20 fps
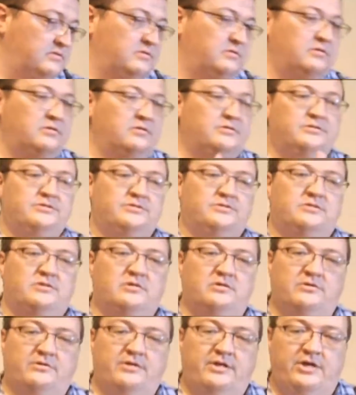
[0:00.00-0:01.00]
Tackle
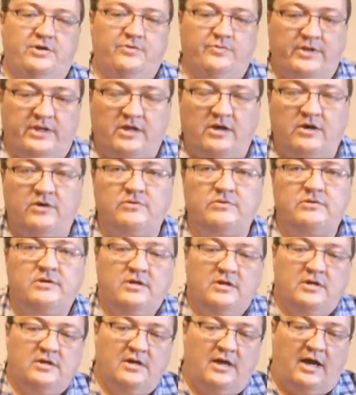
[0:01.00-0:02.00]
Multi-Jointed
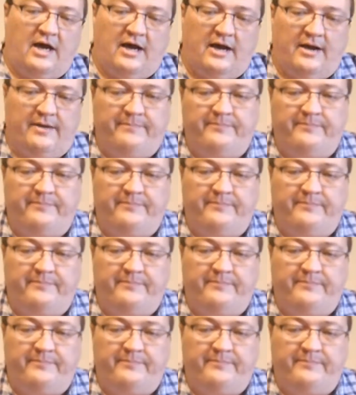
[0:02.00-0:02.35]
Swim Bait.